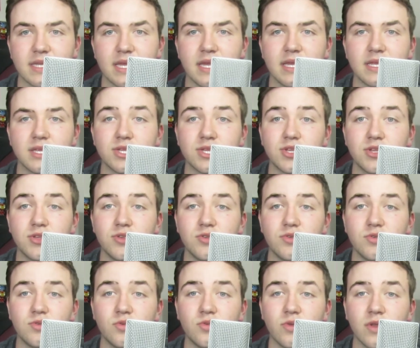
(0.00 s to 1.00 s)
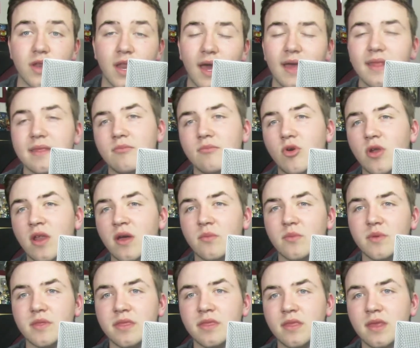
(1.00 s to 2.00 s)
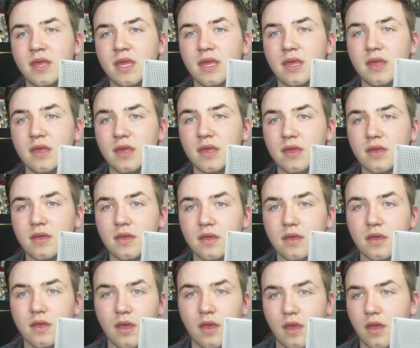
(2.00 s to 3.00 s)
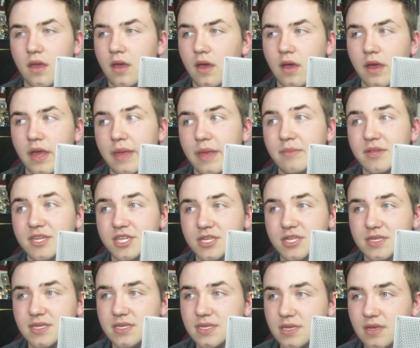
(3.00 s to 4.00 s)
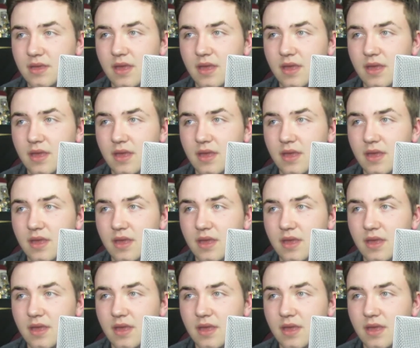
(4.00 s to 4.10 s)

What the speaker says: is to line them all up with the images